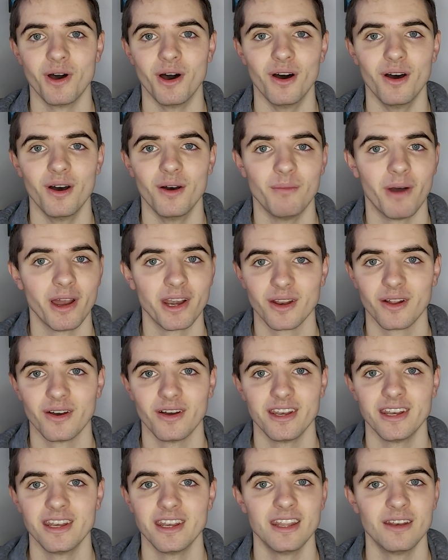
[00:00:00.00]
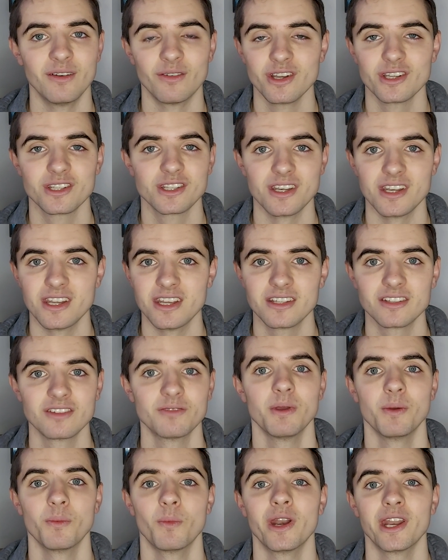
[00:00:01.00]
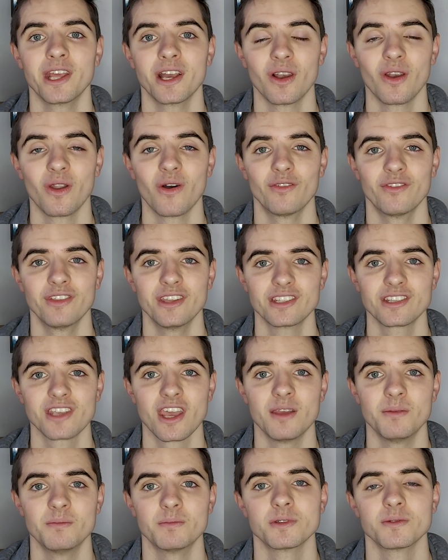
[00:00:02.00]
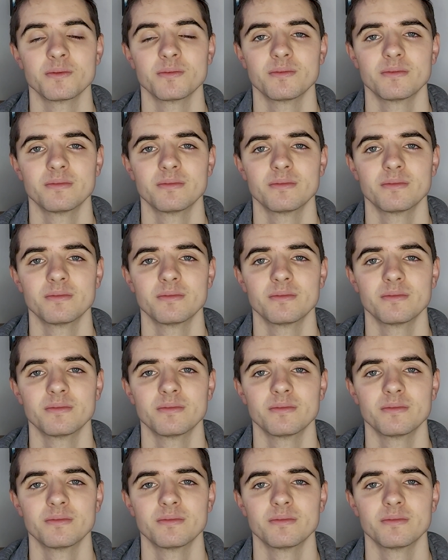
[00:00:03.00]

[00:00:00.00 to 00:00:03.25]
But Man United in recent years have been winning a lot of these games.